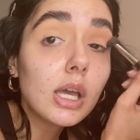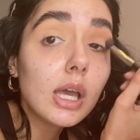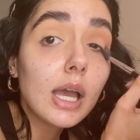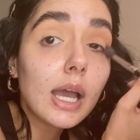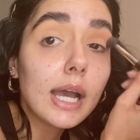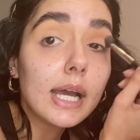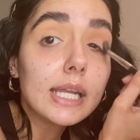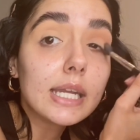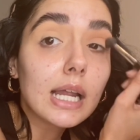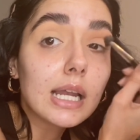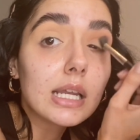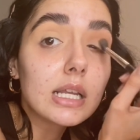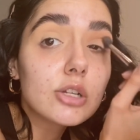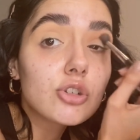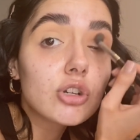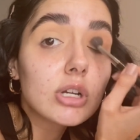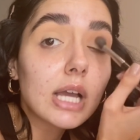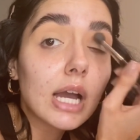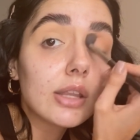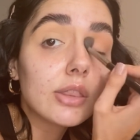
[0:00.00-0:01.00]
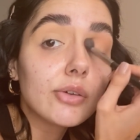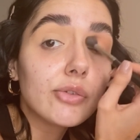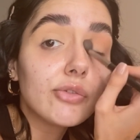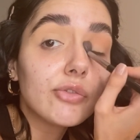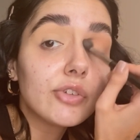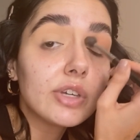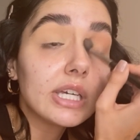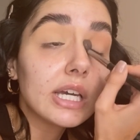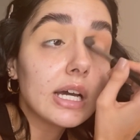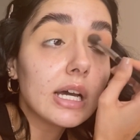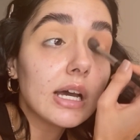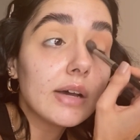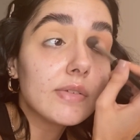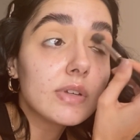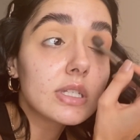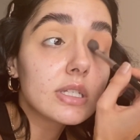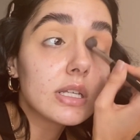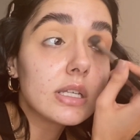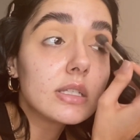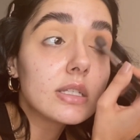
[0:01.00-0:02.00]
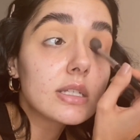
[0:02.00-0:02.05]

and I literally had the fear ever since.